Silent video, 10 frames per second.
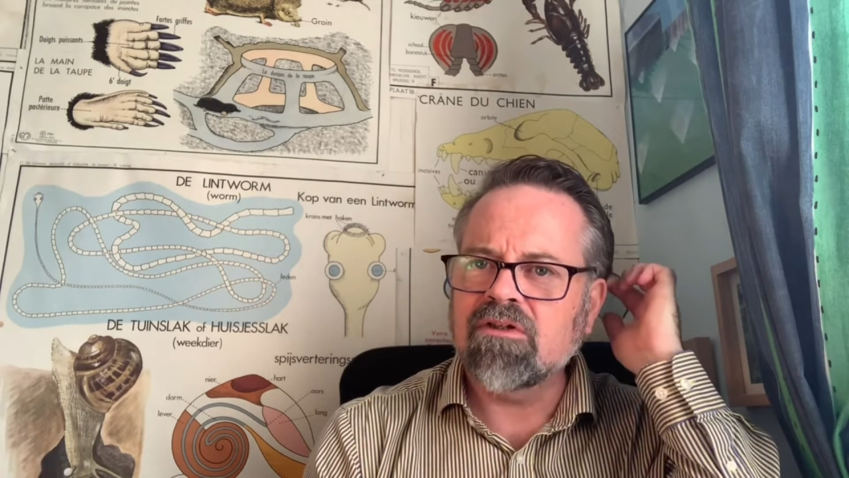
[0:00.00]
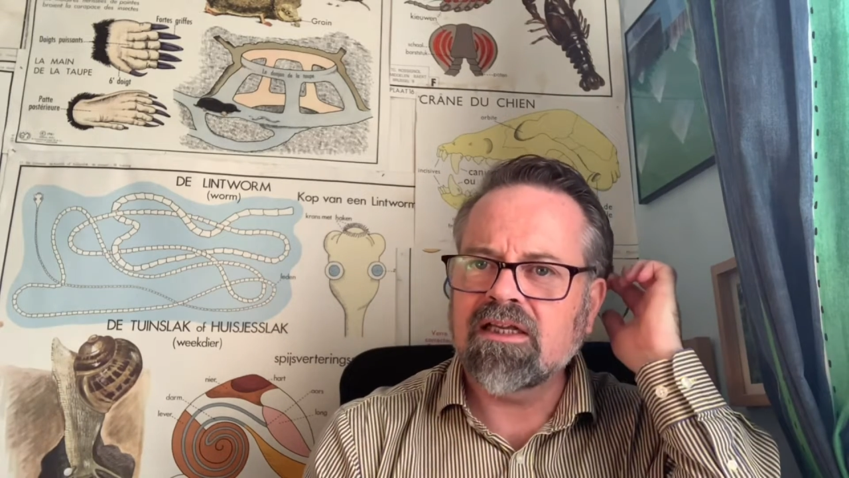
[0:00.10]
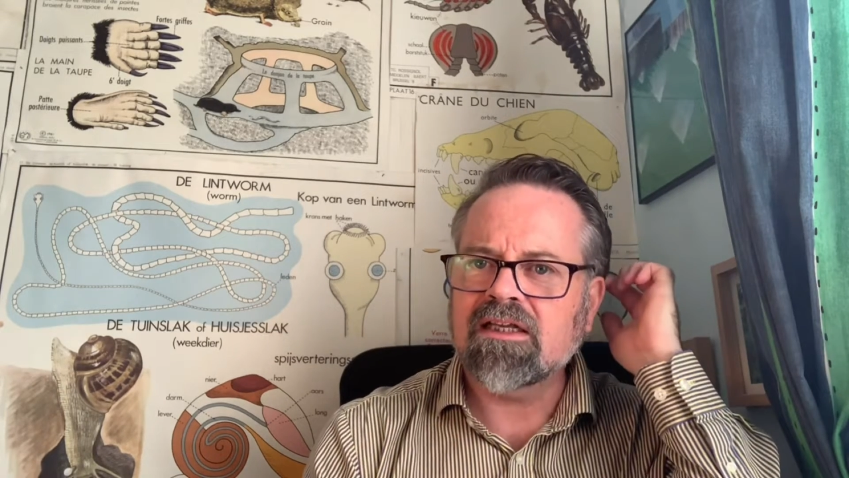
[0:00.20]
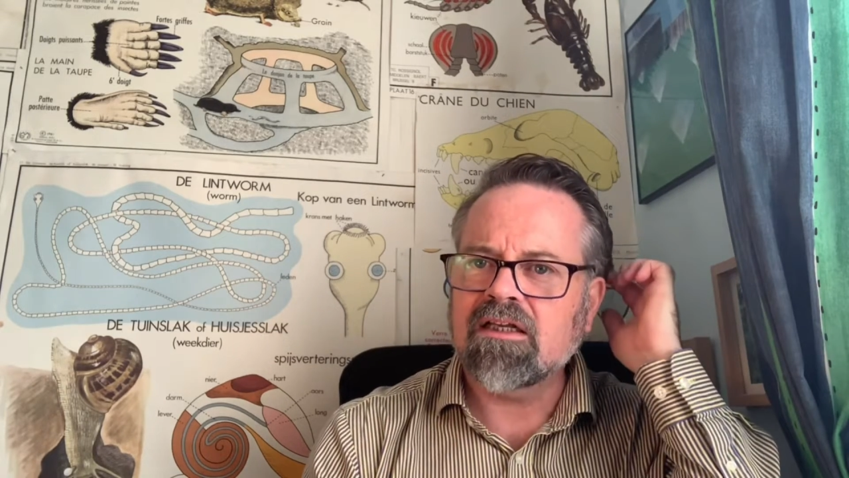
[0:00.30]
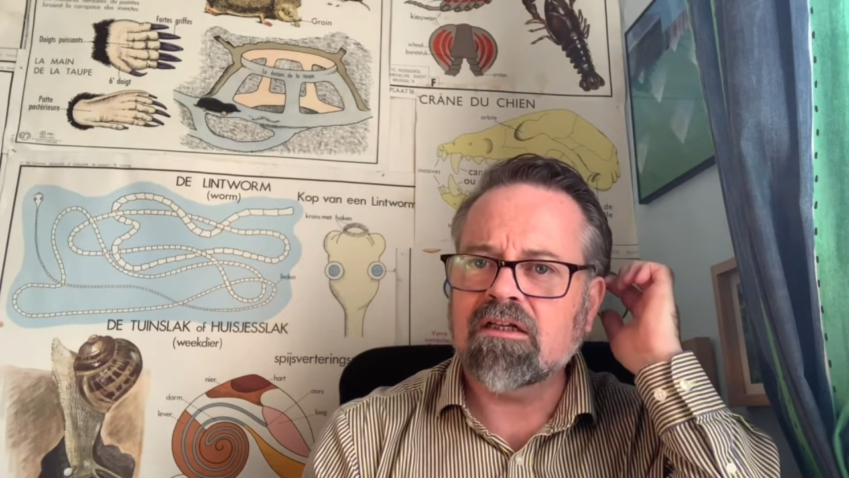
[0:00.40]

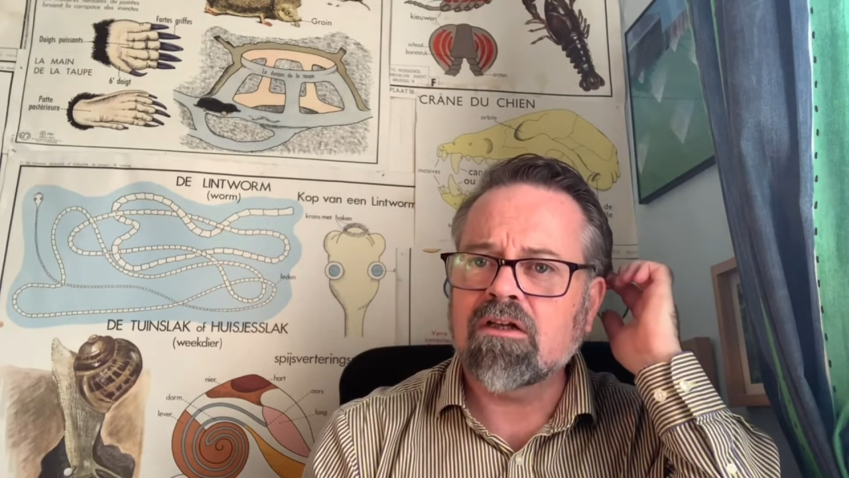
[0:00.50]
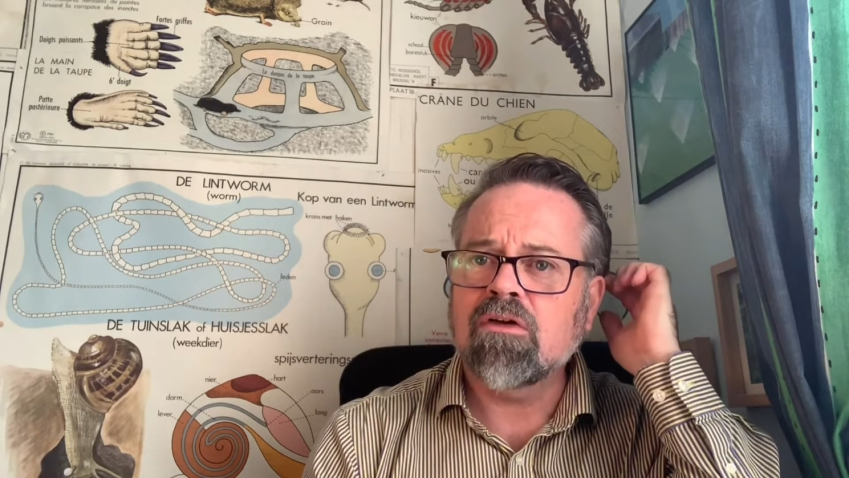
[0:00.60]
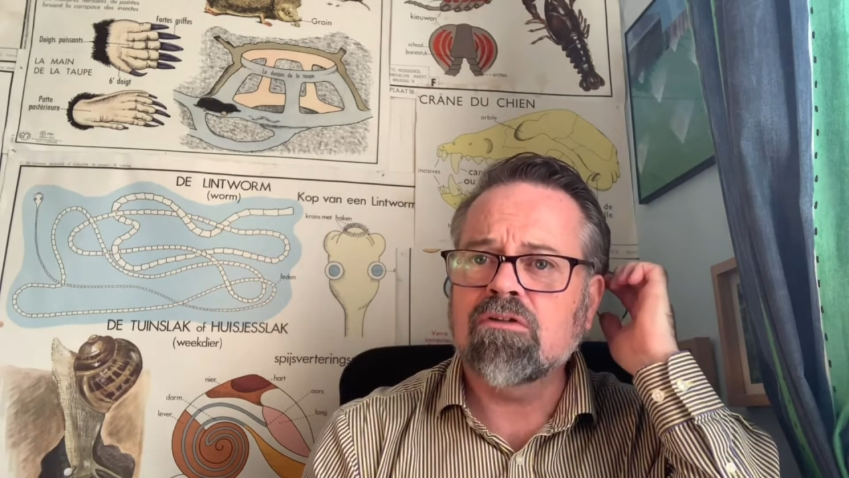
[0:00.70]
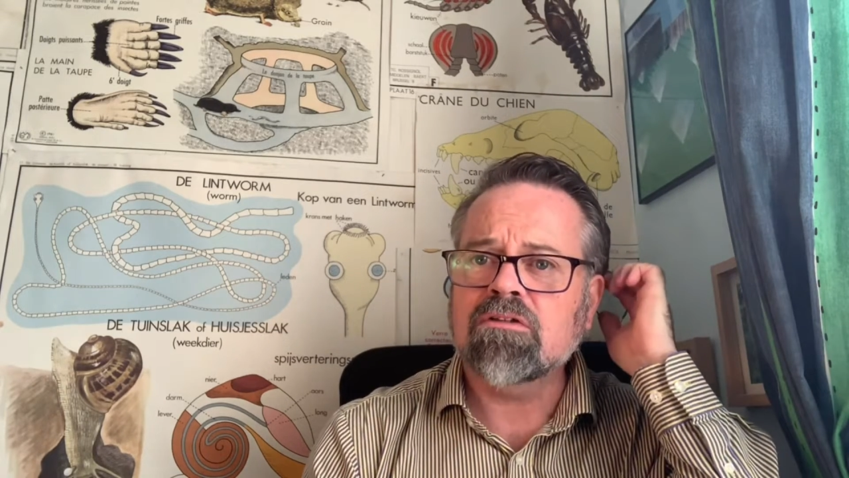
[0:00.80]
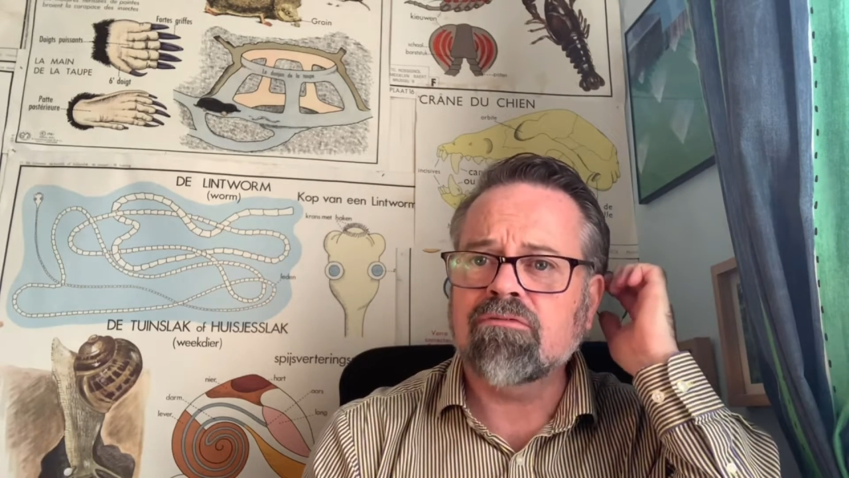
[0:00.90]
like
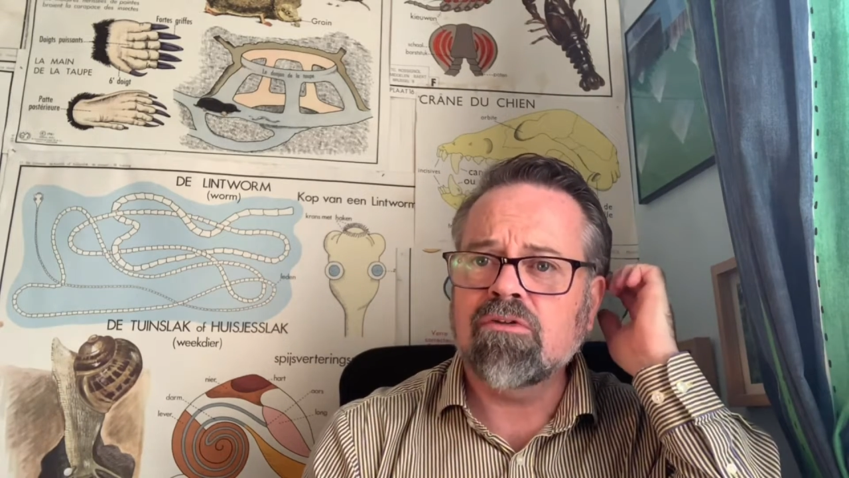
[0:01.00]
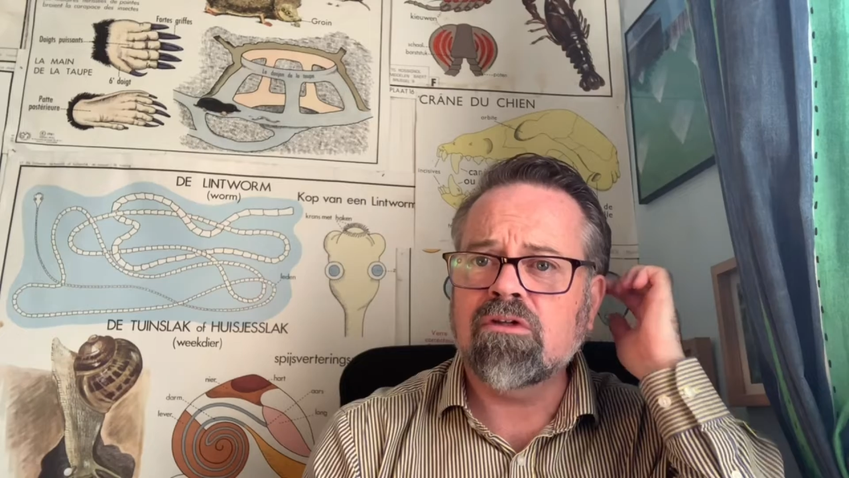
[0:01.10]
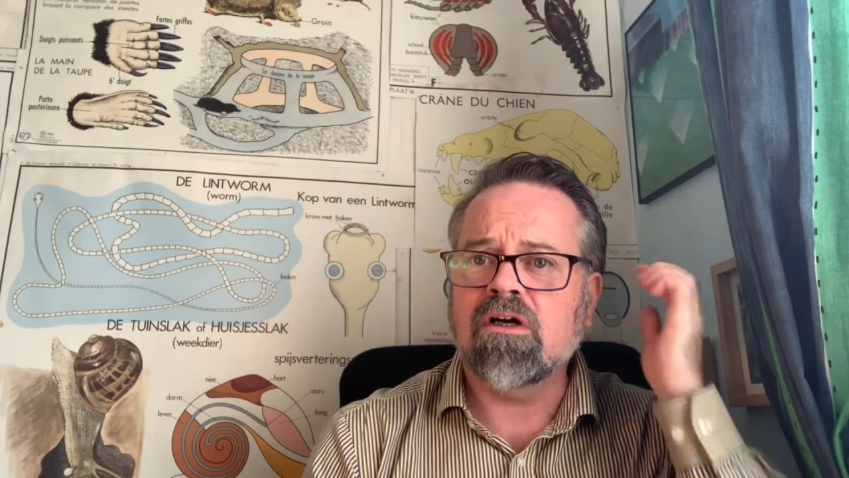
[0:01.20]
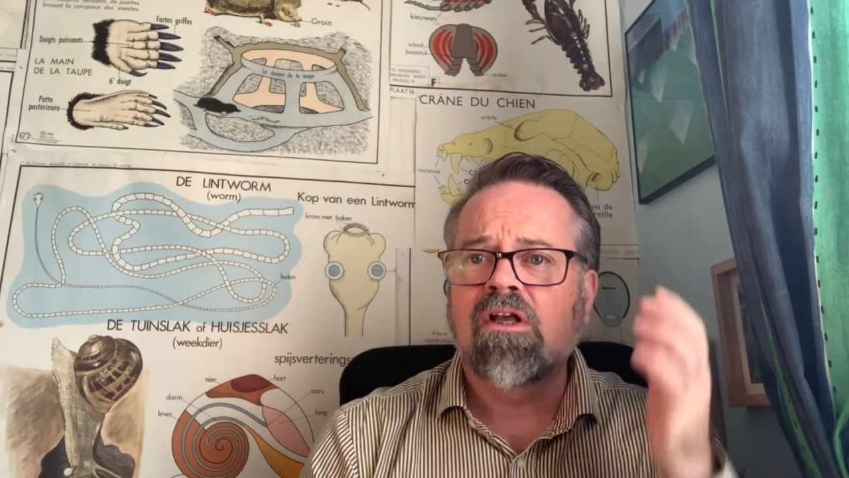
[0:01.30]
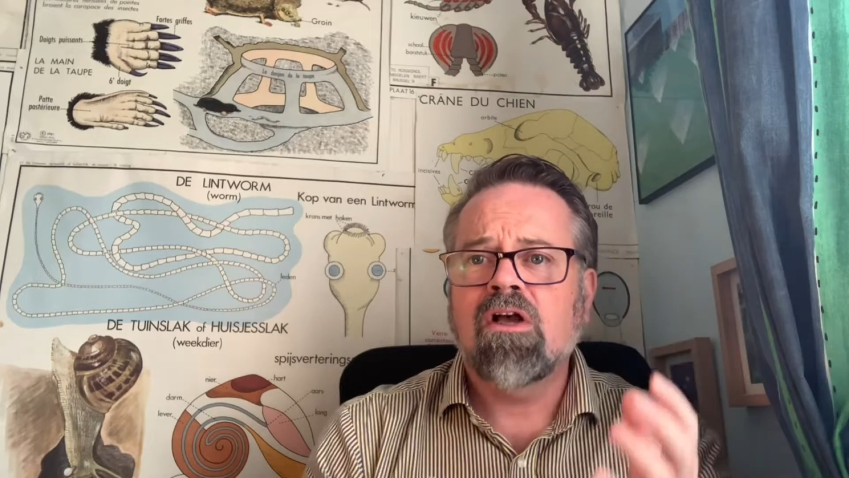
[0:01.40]
clothes or food,
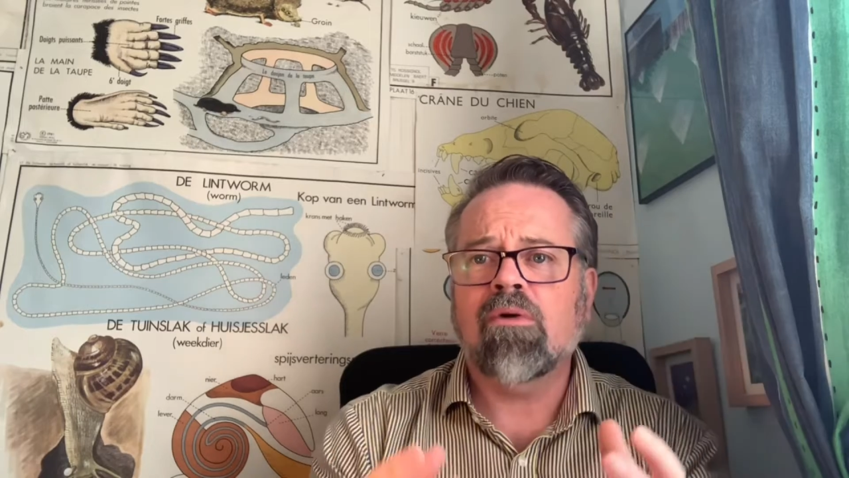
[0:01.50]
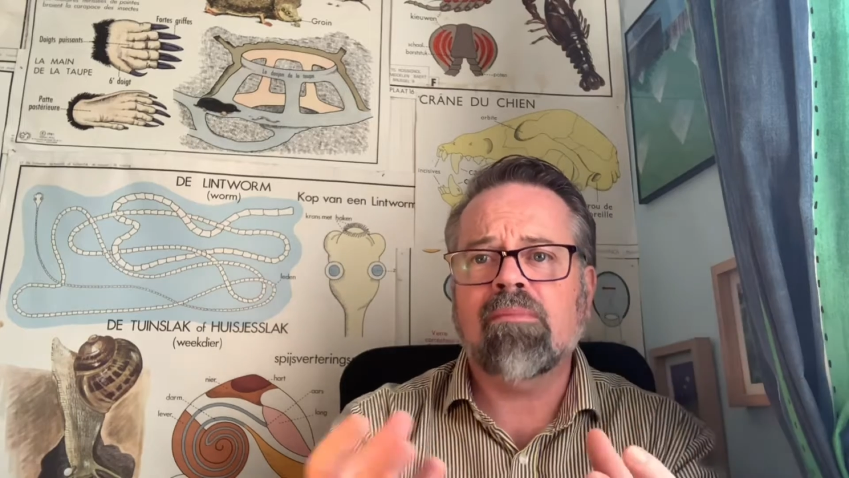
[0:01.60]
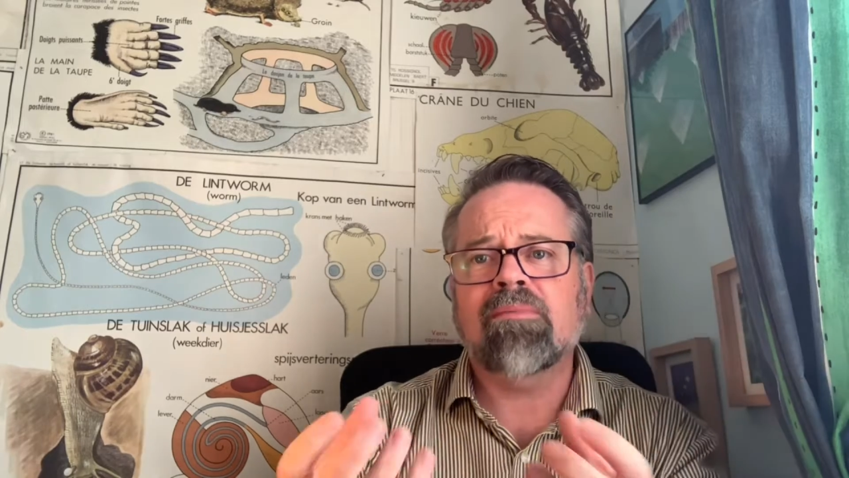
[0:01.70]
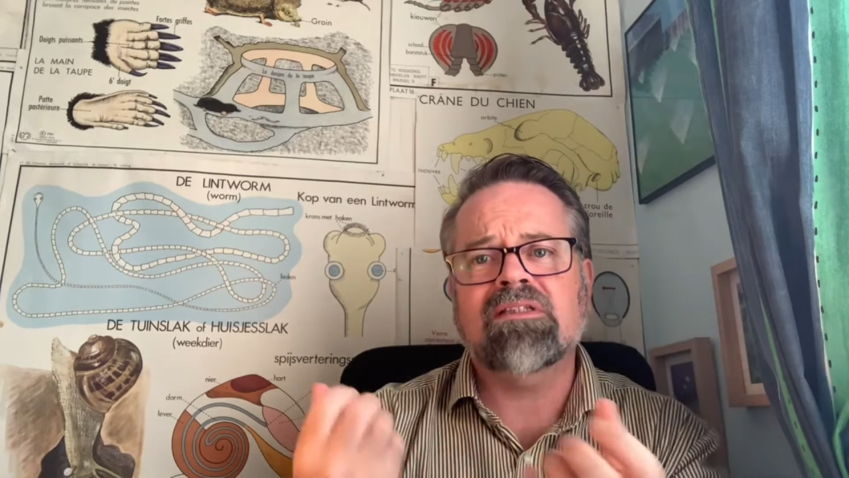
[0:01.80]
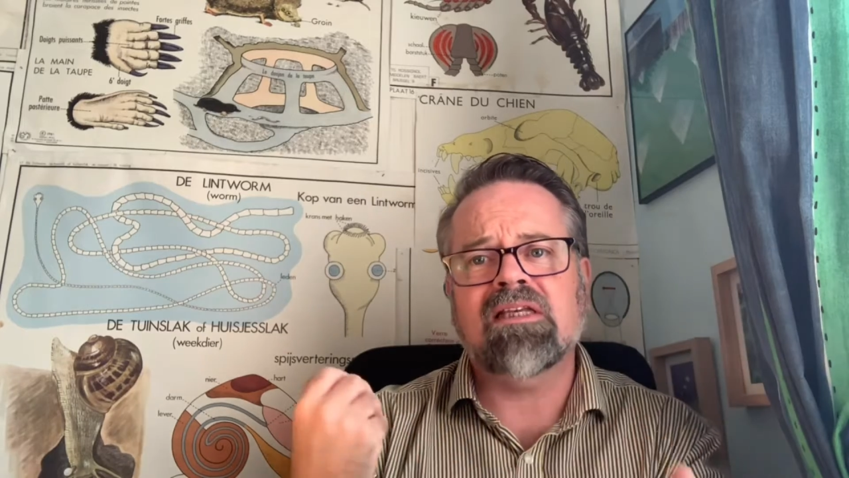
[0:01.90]
or we
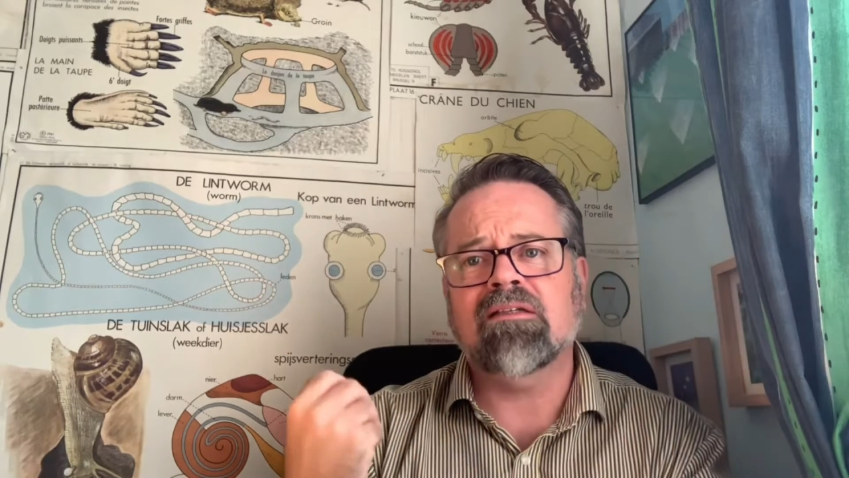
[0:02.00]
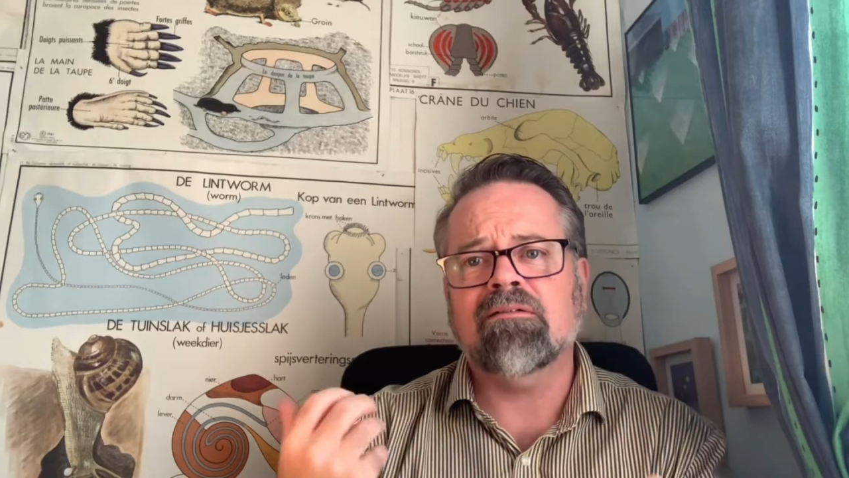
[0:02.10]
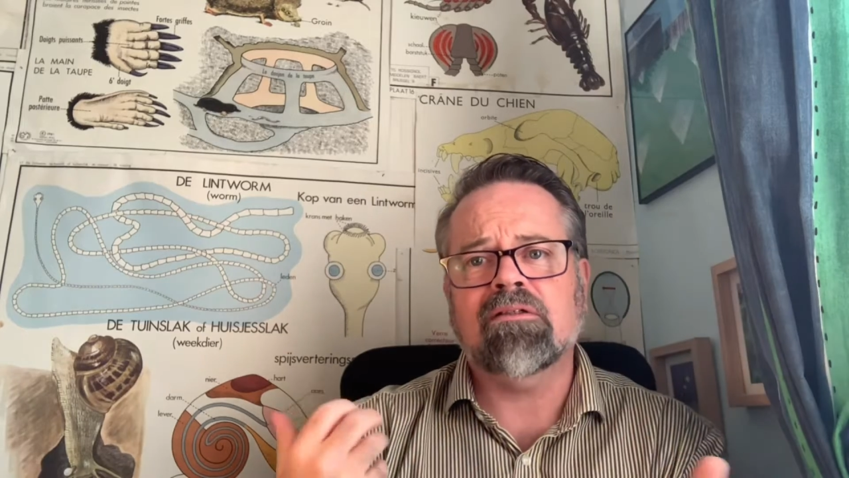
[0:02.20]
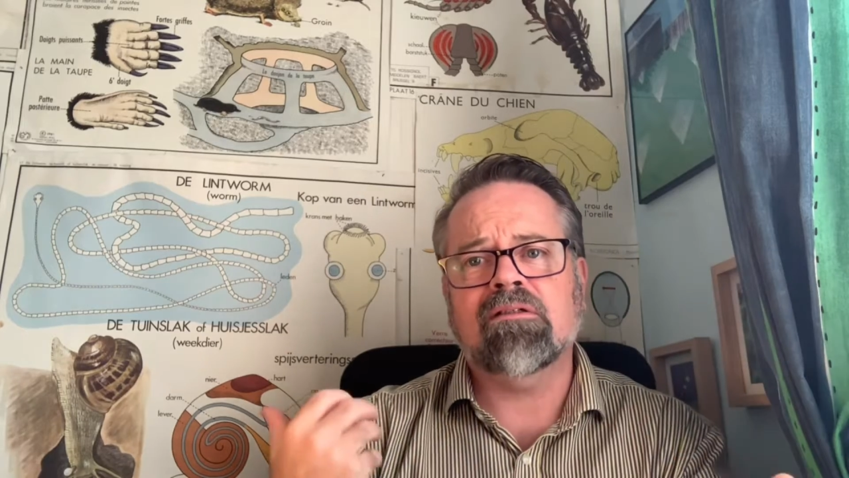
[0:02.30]
might be saying,